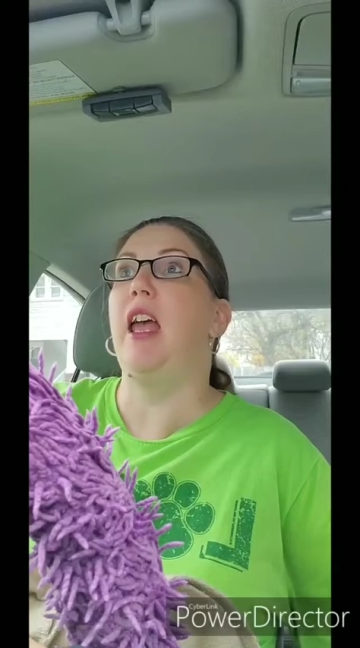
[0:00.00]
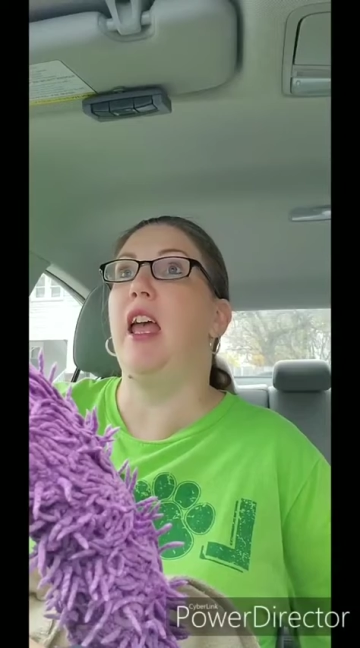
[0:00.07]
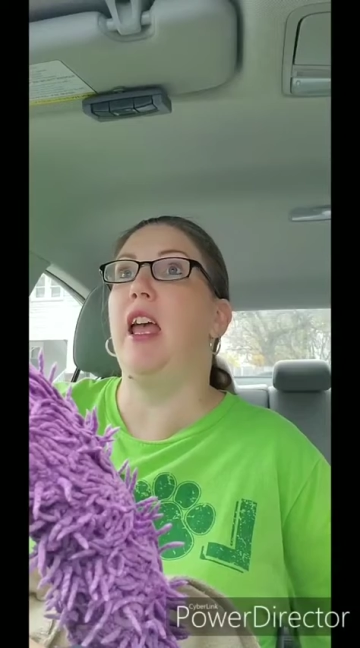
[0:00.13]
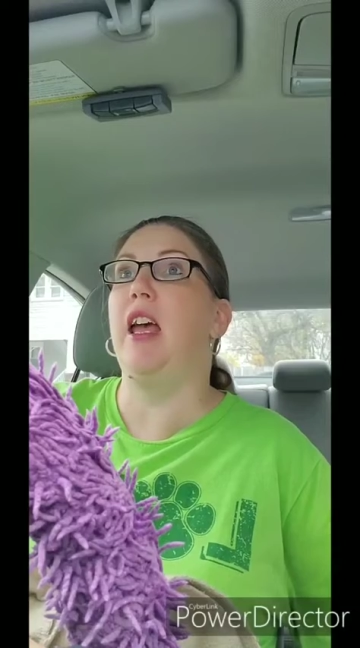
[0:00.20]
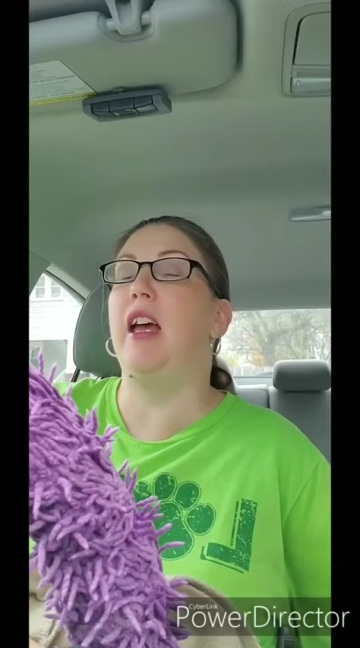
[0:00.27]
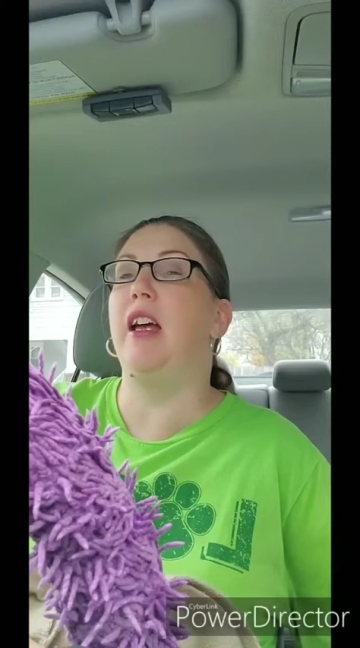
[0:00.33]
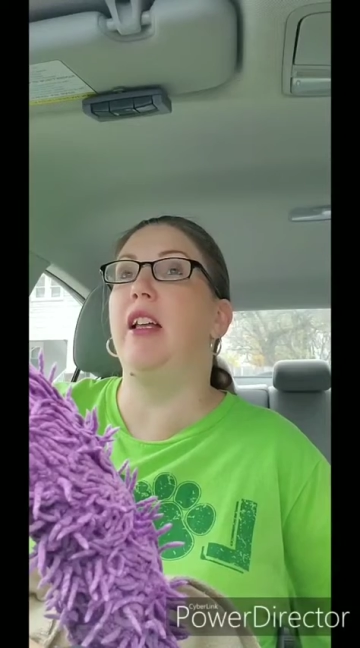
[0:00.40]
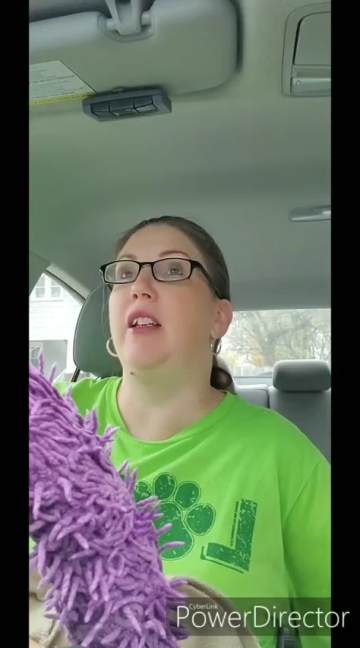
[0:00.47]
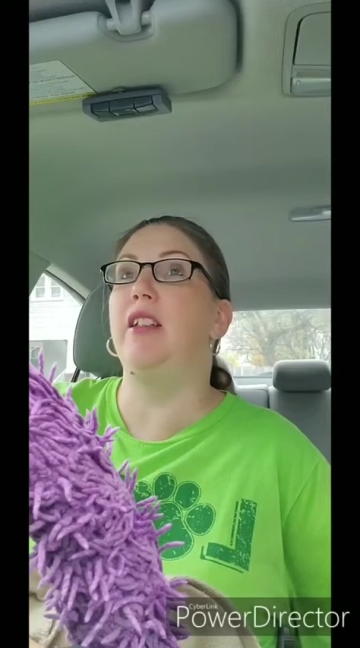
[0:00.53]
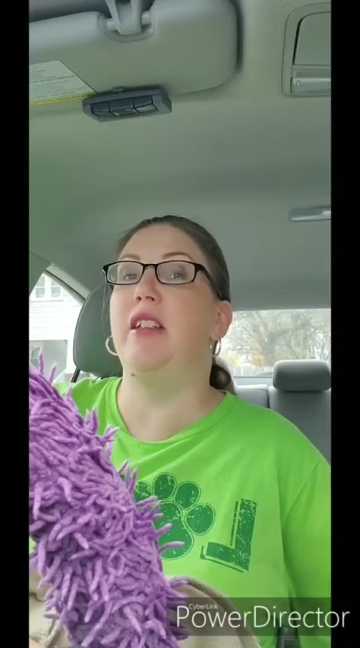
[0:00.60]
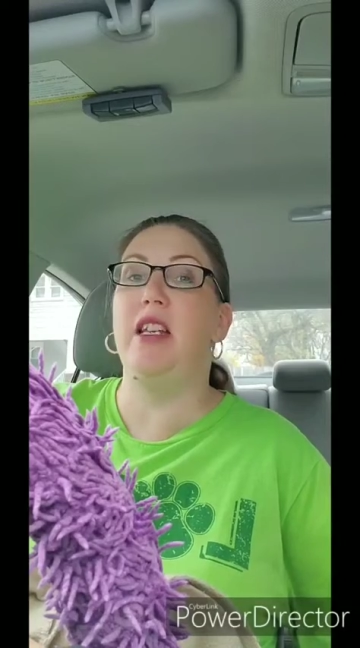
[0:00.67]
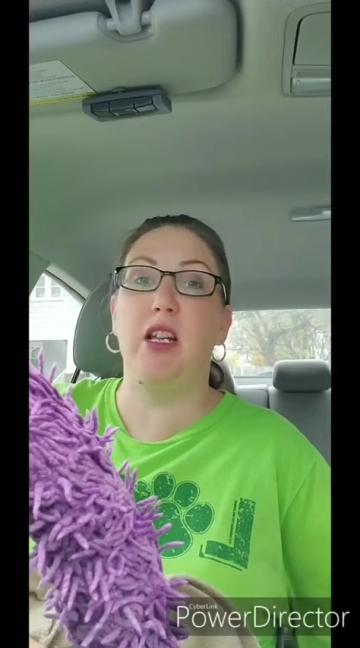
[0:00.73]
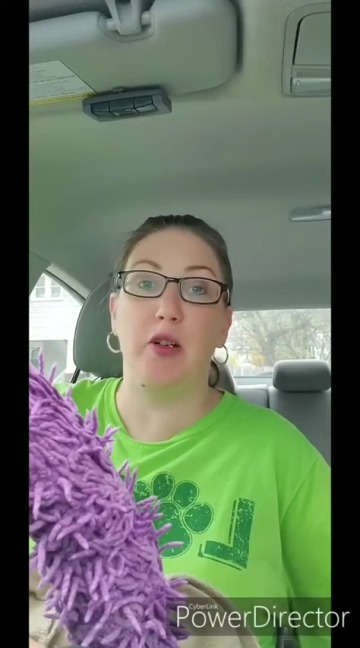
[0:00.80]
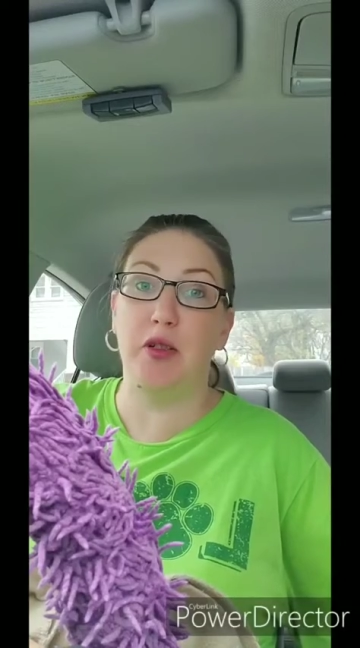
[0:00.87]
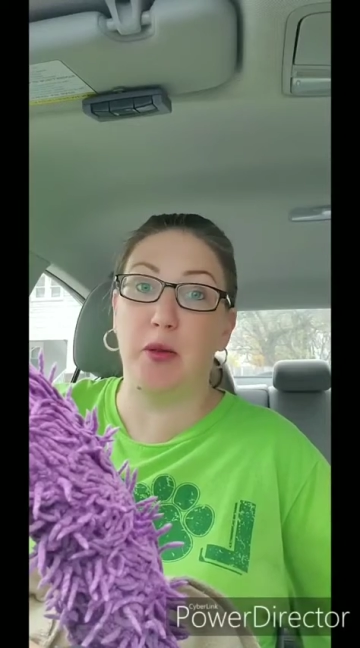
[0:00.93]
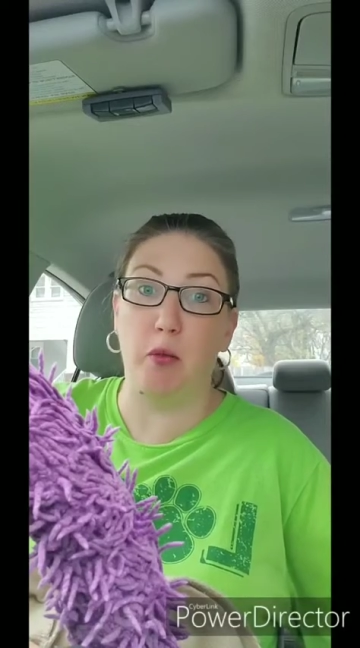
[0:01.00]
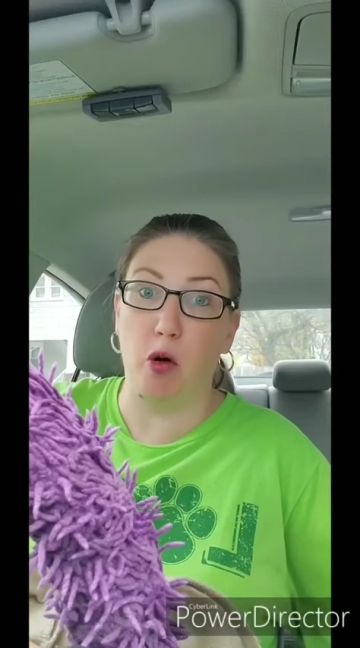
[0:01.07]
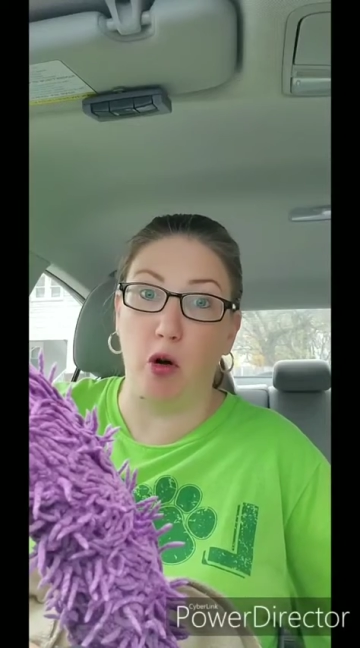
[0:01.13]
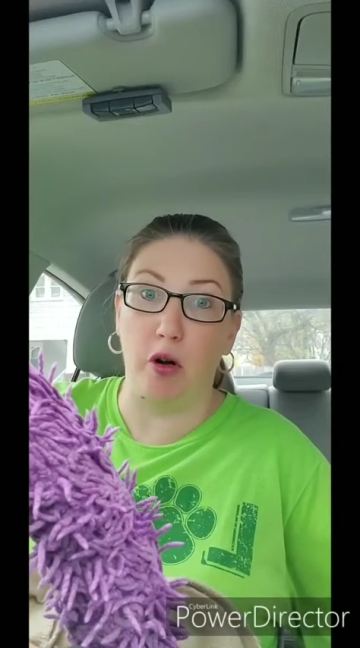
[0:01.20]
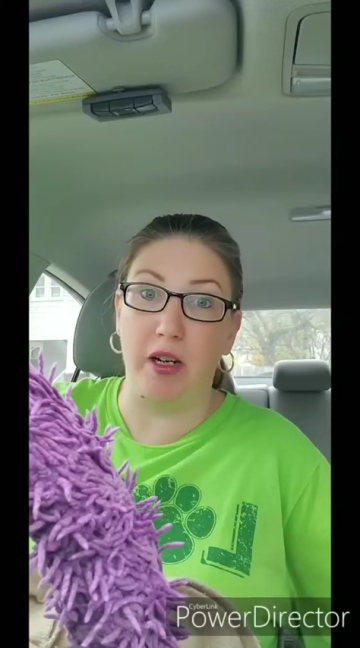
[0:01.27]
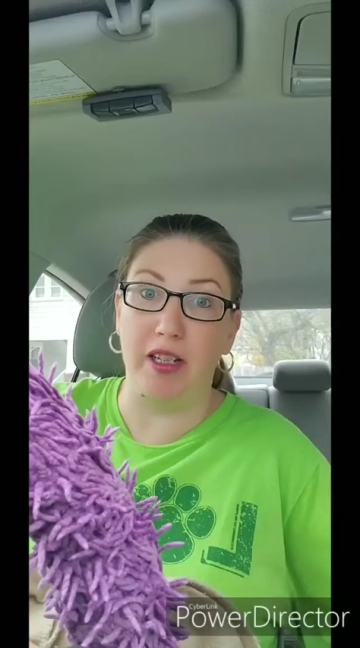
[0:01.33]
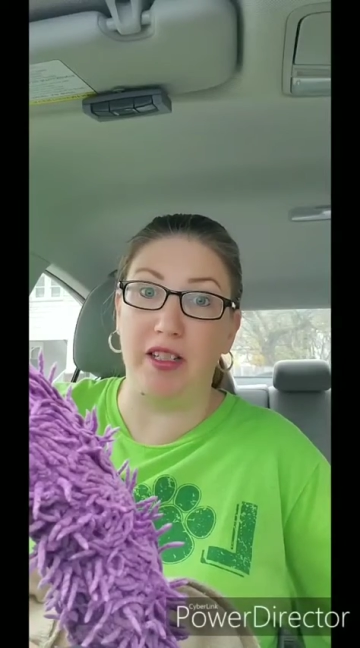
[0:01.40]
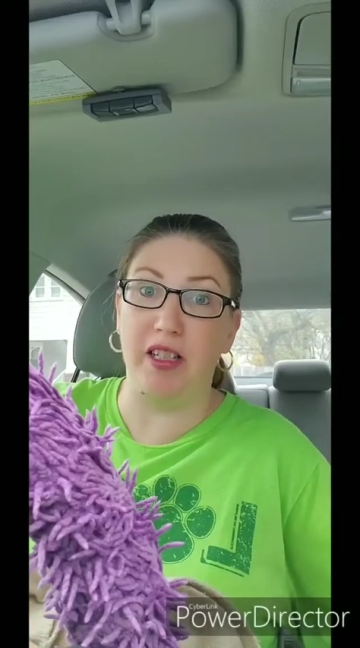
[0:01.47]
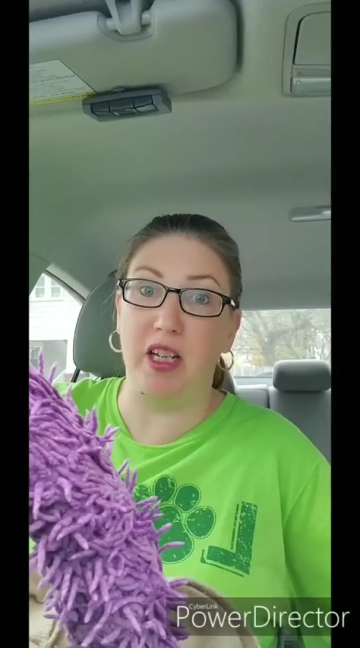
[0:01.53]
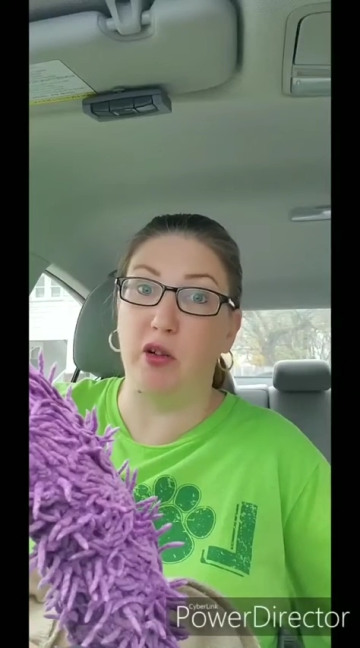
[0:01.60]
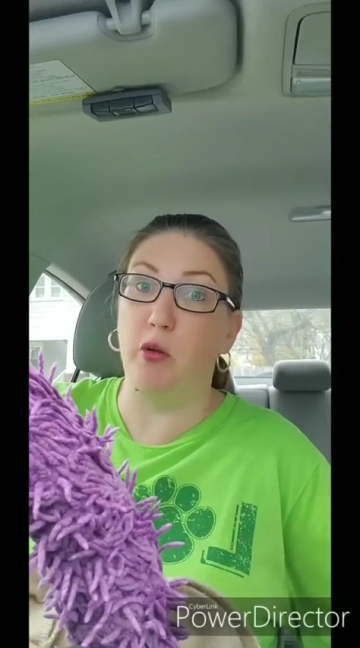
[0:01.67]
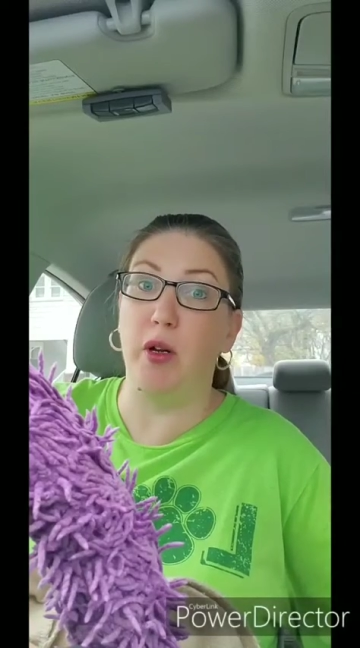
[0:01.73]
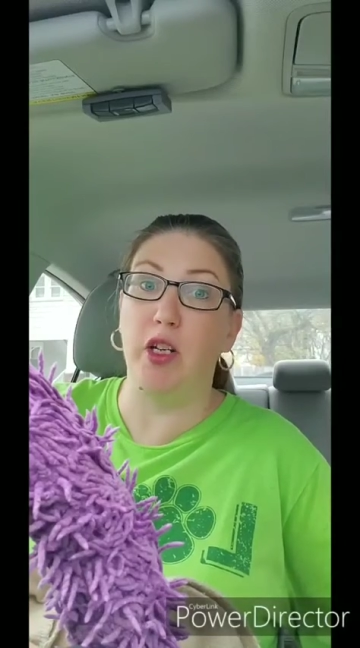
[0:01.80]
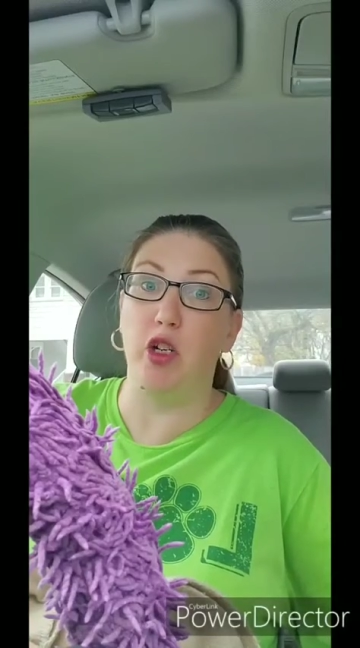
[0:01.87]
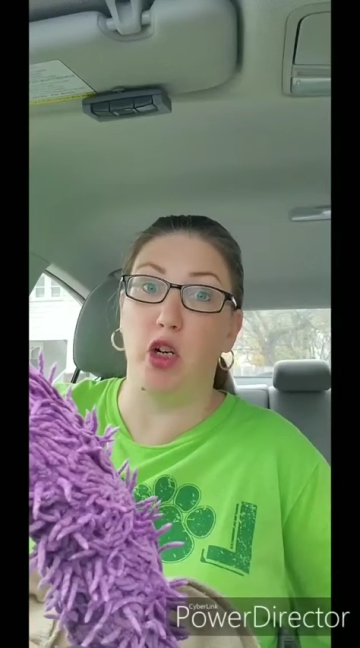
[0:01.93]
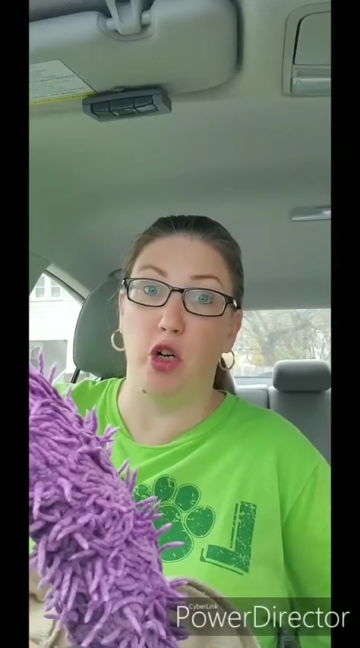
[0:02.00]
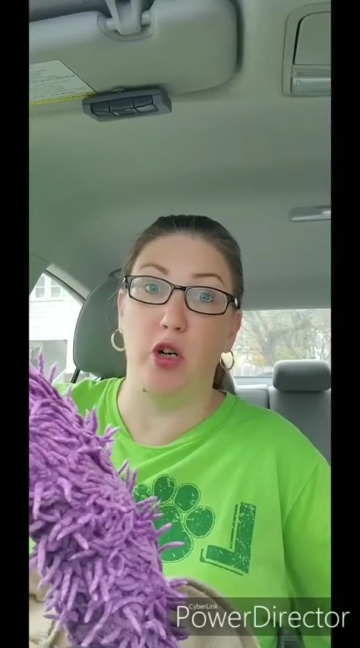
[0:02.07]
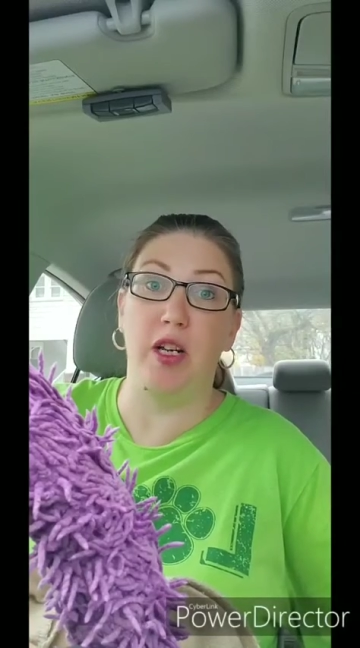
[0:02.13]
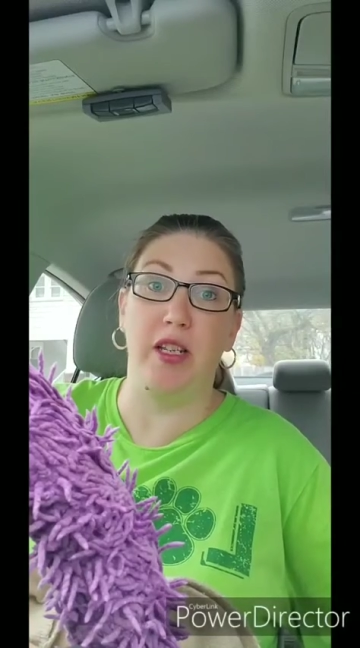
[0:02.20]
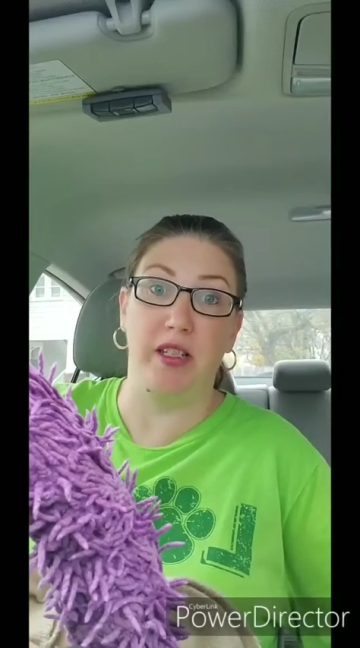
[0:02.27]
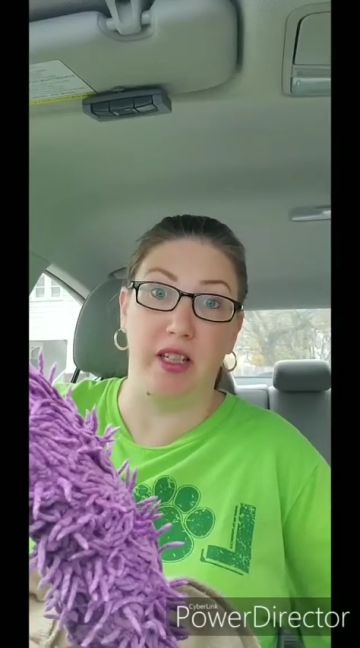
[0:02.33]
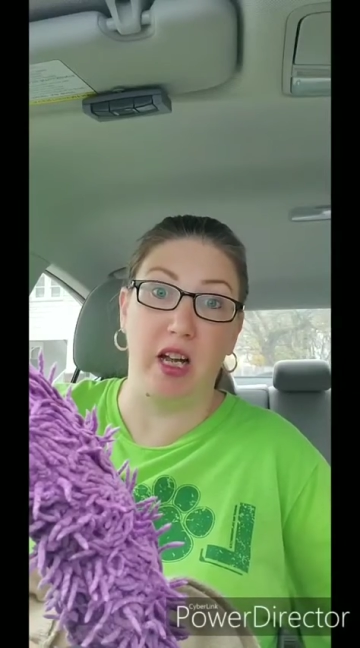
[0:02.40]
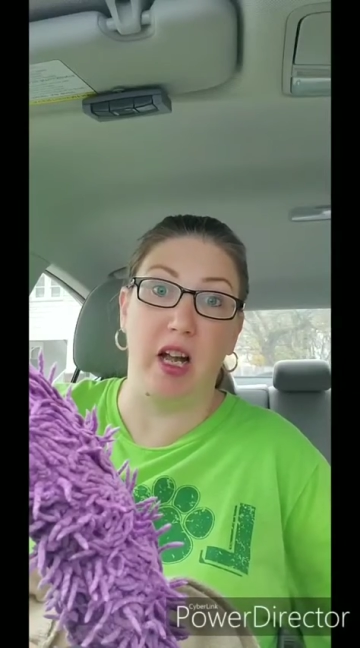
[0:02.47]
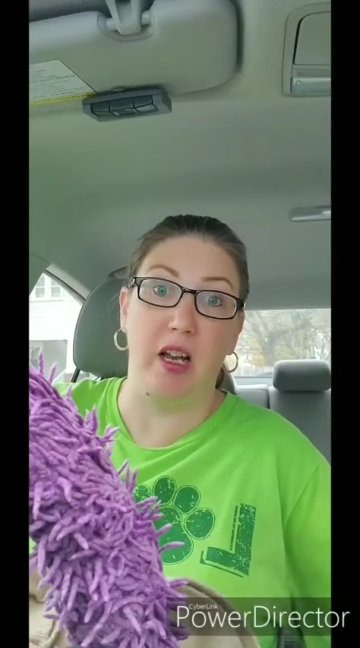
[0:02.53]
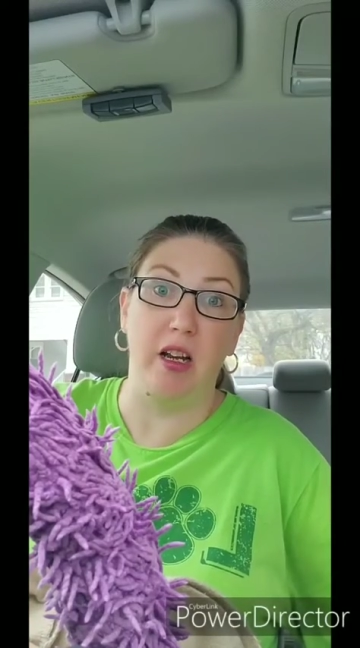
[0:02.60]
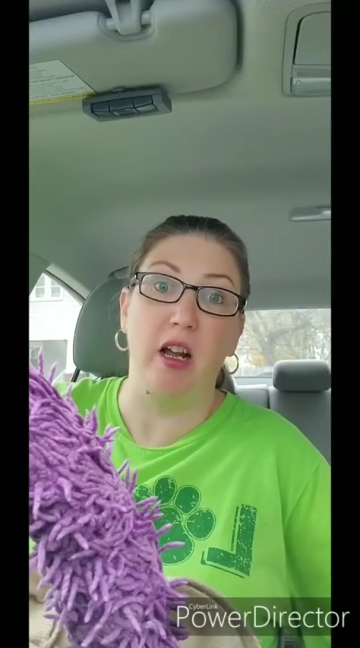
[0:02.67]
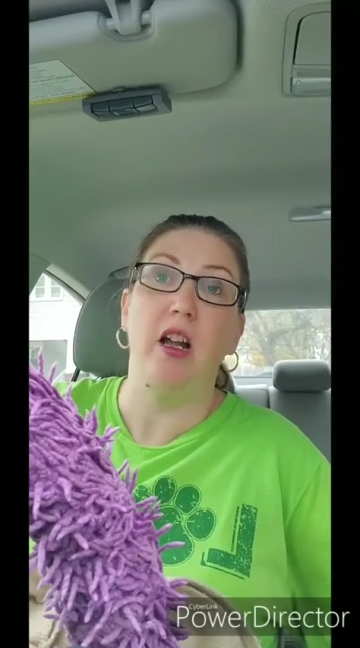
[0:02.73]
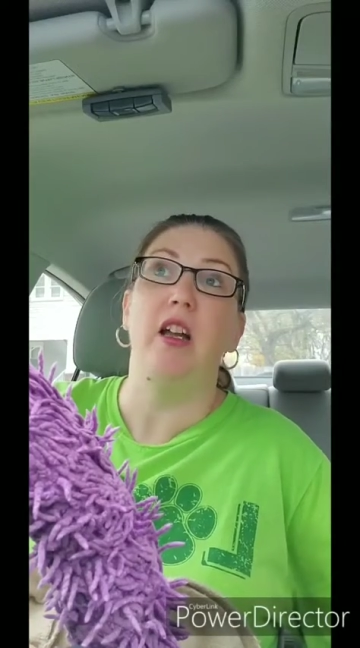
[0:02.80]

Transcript: and Neosporin is going to hurt his gut.